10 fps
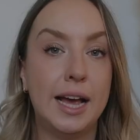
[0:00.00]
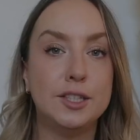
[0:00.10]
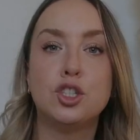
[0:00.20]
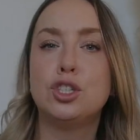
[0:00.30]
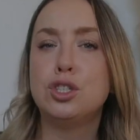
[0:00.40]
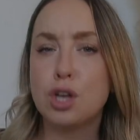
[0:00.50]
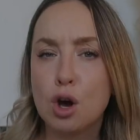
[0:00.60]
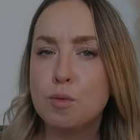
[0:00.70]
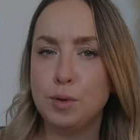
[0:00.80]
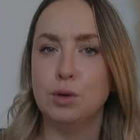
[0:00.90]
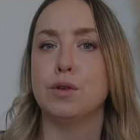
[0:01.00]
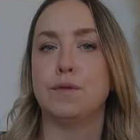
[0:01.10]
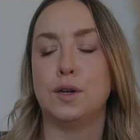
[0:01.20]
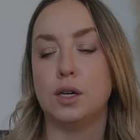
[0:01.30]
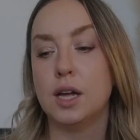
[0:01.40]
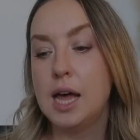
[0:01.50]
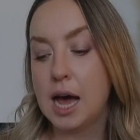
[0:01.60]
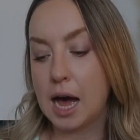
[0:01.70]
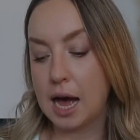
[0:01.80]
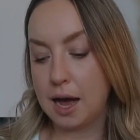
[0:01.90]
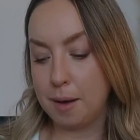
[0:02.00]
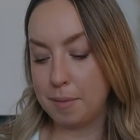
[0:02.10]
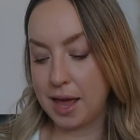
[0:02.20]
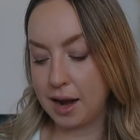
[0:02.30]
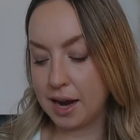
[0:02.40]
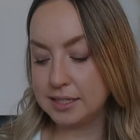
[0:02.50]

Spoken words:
It's so beautiful. And